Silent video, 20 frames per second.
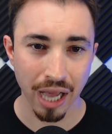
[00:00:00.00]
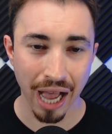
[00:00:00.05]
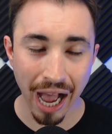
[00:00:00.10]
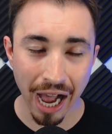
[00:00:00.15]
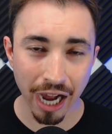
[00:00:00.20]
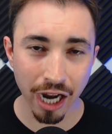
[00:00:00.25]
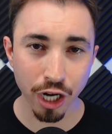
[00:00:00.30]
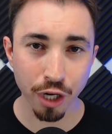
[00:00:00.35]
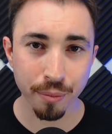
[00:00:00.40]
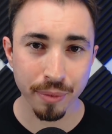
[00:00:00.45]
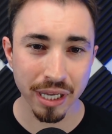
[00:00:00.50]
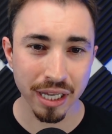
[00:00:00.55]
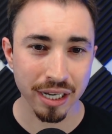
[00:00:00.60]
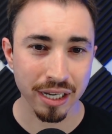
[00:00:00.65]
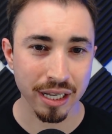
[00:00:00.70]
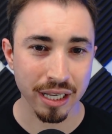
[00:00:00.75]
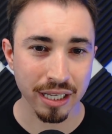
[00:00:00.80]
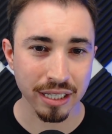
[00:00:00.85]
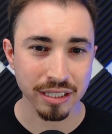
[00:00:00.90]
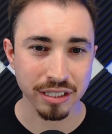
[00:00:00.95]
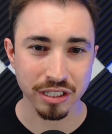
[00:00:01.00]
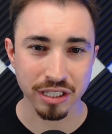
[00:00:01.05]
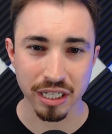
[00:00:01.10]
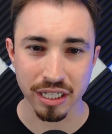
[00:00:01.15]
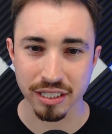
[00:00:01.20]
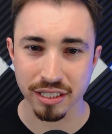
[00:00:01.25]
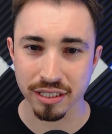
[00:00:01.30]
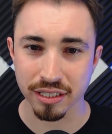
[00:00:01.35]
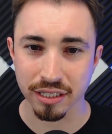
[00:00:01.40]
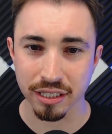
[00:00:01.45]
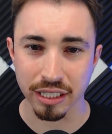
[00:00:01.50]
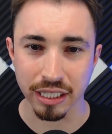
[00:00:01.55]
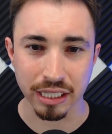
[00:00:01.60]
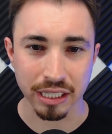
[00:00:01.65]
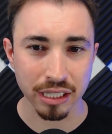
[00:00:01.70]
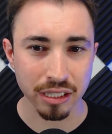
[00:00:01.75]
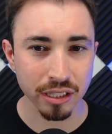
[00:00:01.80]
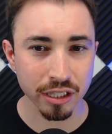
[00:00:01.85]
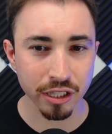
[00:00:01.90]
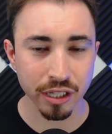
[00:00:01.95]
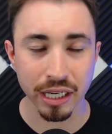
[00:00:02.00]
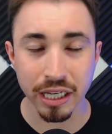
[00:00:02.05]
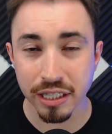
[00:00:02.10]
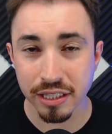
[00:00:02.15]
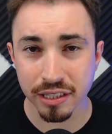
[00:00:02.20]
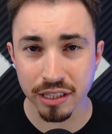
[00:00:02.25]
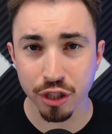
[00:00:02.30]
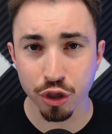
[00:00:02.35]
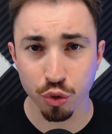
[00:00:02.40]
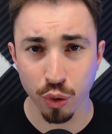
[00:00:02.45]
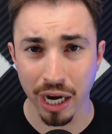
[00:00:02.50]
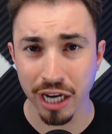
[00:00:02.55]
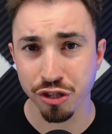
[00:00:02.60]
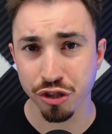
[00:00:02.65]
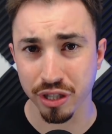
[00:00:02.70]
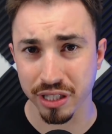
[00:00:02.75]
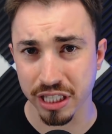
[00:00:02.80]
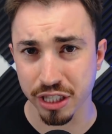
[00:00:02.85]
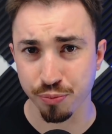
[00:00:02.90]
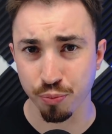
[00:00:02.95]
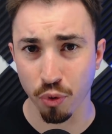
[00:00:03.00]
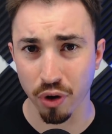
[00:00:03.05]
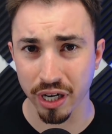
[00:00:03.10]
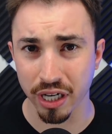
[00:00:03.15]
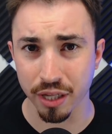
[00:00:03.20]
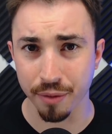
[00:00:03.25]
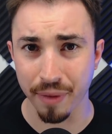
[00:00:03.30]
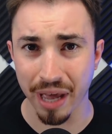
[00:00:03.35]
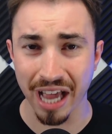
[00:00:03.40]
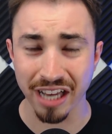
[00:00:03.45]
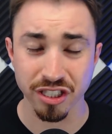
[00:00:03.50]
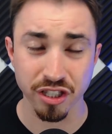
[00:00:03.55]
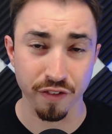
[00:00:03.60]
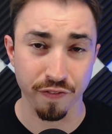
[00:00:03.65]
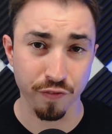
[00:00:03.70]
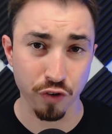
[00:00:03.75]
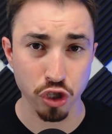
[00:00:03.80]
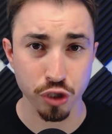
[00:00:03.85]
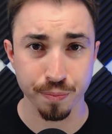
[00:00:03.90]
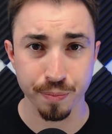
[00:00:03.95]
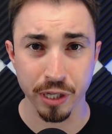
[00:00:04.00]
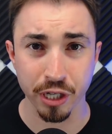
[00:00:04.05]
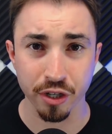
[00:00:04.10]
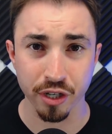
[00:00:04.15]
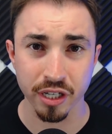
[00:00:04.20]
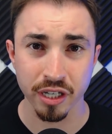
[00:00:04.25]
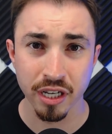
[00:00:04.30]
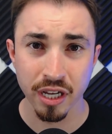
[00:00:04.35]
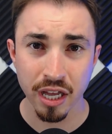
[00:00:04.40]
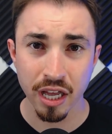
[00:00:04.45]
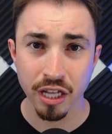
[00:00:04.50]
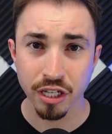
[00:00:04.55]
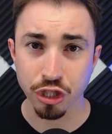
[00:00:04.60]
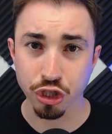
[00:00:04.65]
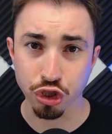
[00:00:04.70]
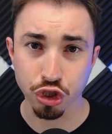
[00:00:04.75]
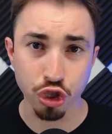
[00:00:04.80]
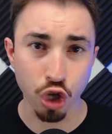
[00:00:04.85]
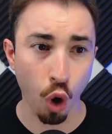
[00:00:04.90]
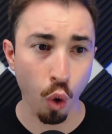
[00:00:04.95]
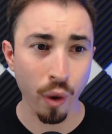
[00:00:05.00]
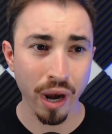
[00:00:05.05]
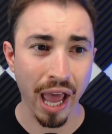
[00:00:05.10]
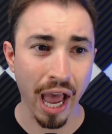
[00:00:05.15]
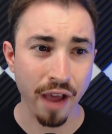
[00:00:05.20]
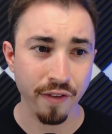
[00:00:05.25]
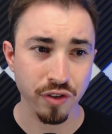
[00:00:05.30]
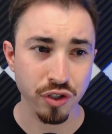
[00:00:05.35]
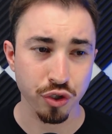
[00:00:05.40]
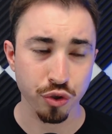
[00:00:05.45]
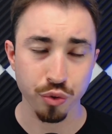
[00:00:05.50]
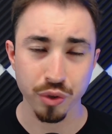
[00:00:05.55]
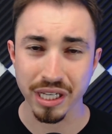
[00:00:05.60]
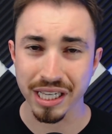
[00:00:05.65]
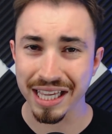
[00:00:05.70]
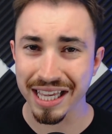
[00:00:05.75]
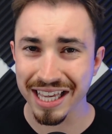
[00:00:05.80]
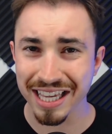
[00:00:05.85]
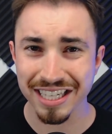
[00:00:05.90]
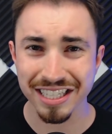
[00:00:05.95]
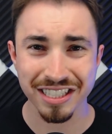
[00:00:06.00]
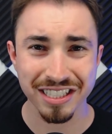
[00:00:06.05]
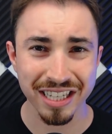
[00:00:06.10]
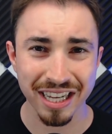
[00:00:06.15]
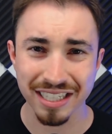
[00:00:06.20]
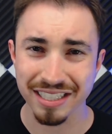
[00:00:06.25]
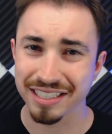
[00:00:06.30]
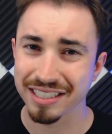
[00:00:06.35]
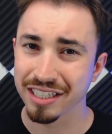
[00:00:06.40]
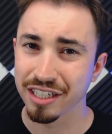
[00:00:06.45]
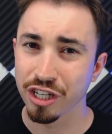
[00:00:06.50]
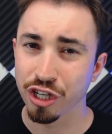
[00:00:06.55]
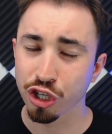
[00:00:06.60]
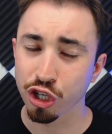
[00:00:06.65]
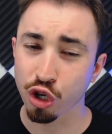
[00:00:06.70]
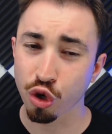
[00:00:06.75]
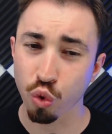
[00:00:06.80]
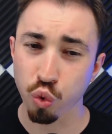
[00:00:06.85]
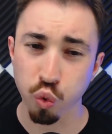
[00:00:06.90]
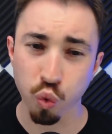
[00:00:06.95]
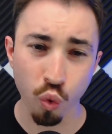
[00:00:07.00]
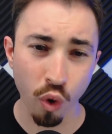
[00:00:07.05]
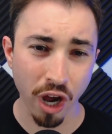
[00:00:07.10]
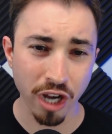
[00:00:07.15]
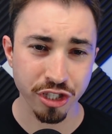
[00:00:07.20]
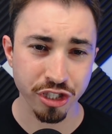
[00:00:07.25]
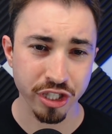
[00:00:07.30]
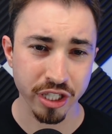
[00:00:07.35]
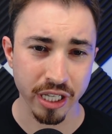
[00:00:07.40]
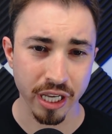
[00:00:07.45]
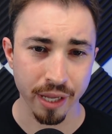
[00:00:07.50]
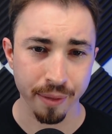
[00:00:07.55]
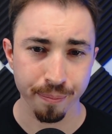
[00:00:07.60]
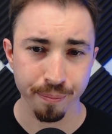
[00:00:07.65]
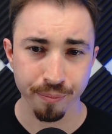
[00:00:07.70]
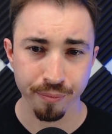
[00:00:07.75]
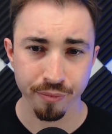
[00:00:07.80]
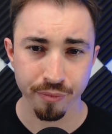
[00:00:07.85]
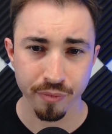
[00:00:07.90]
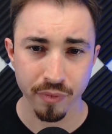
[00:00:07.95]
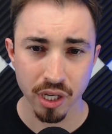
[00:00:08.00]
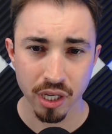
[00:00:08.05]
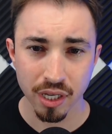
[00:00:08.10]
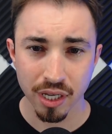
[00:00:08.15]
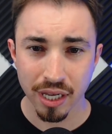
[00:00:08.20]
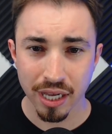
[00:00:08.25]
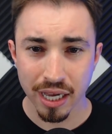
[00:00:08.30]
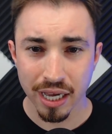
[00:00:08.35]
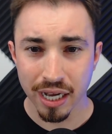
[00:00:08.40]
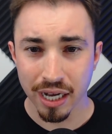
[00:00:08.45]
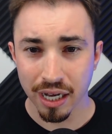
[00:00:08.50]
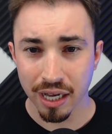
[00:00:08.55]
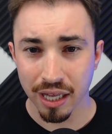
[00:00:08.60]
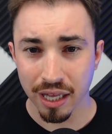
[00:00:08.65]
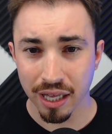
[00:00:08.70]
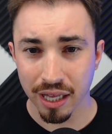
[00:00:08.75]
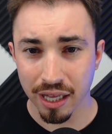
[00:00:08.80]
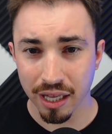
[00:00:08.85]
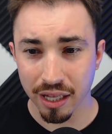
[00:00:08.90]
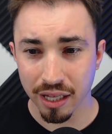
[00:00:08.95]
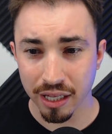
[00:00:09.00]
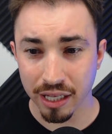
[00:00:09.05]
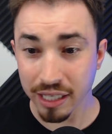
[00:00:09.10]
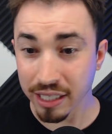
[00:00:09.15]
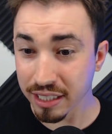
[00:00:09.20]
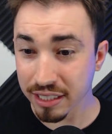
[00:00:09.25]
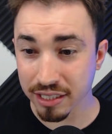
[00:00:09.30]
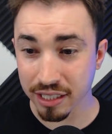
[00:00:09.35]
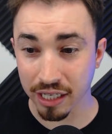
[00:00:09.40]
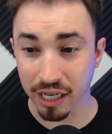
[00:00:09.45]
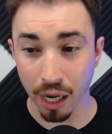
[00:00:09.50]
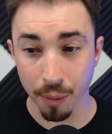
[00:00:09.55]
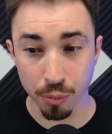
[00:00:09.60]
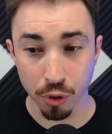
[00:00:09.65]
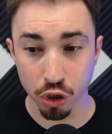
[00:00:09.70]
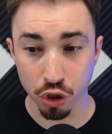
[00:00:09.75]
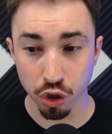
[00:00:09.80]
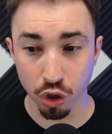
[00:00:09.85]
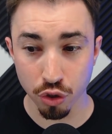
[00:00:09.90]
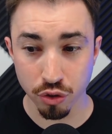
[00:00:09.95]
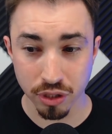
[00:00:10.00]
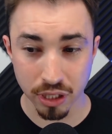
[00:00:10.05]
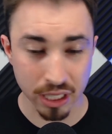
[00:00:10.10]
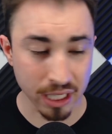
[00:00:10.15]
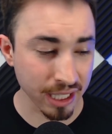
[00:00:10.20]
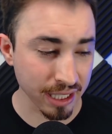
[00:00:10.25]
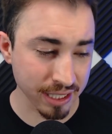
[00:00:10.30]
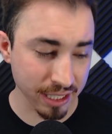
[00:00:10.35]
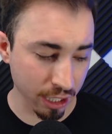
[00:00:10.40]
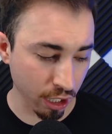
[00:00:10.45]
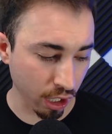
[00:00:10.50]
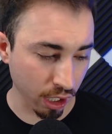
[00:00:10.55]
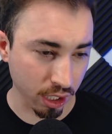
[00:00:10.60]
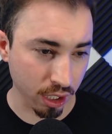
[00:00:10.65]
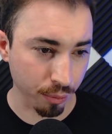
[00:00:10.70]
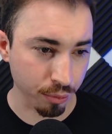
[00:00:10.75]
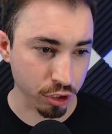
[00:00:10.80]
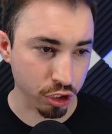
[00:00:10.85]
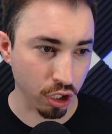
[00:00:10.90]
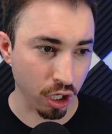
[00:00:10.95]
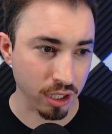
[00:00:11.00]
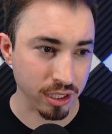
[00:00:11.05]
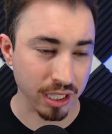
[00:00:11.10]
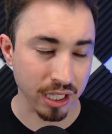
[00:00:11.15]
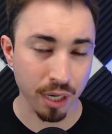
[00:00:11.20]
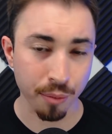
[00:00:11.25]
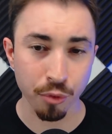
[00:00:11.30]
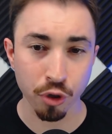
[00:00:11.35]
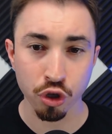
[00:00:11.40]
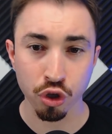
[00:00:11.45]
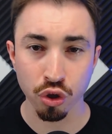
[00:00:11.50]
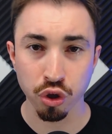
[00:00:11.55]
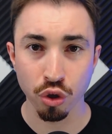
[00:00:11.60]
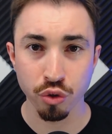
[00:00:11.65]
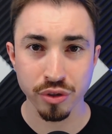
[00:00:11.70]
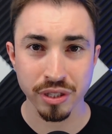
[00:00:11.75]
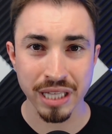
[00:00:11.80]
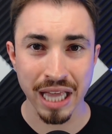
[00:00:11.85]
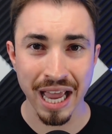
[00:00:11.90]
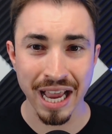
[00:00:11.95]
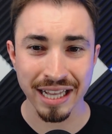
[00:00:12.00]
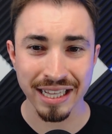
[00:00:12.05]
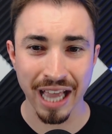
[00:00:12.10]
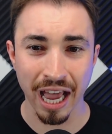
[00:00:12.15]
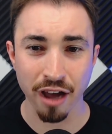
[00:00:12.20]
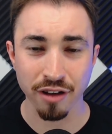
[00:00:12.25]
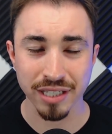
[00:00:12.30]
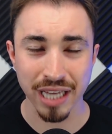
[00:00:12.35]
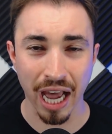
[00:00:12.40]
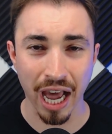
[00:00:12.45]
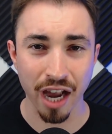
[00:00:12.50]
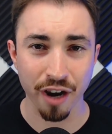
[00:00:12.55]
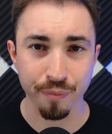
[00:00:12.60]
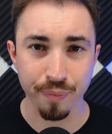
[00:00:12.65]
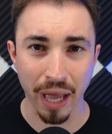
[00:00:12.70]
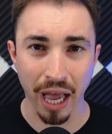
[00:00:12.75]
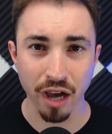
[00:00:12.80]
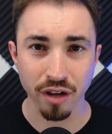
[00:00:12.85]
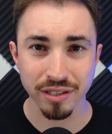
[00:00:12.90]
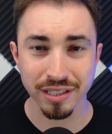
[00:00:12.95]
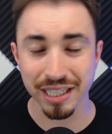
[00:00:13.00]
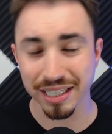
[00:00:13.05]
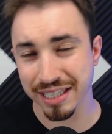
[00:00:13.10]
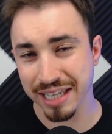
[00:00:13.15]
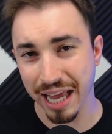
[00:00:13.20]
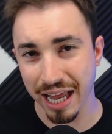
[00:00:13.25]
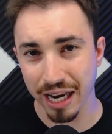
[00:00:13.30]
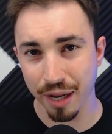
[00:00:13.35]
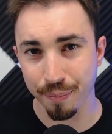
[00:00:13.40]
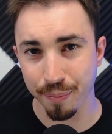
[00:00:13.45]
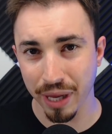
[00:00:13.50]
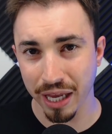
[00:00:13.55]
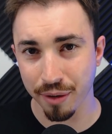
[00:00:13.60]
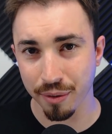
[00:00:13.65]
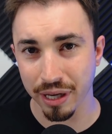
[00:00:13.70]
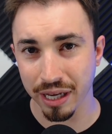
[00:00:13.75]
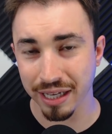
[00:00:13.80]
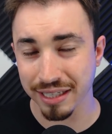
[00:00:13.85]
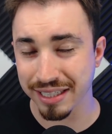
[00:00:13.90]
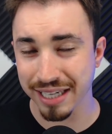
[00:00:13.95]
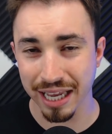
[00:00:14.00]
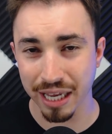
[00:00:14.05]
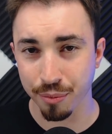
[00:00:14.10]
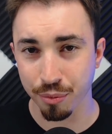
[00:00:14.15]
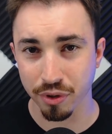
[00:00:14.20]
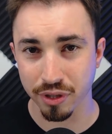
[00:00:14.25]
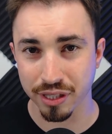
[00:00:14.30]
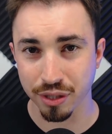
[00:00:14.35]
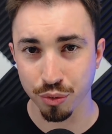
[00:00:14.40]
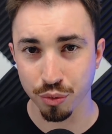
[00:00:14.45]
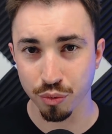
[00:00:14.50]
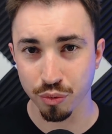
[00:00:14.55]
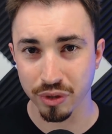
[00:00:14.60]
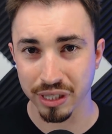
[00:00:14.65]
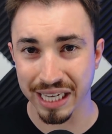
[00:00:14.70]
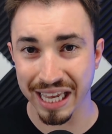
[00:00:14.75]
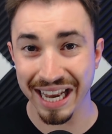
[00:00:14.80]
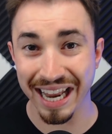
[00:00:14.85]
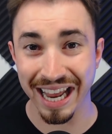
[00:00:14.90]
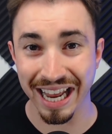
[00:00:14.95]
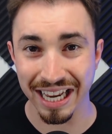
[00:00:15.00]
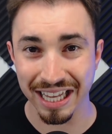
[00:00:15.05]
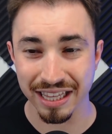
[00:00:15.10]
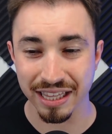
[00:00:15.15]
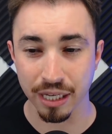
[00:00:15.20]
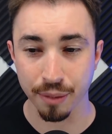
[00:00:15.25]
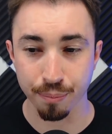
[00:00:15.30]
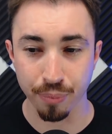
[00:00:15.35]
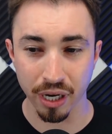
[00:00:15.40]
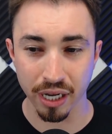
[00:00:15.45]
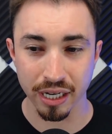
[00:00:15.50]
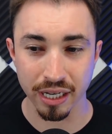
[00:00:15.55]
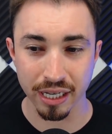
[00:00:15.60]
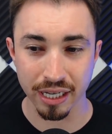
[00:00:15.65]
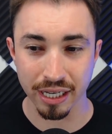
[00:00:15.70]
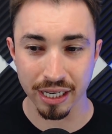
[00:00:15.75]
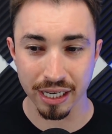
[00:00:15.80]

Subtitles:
Ironman is just he's the aggressor at this point in the match in the first period, just going after Tariq. He is just crushing it. He gets a couple close. He gets in on a couple shots. A couple close takedowns out of bounds. Doesn't end up. He isn't able to get anything, but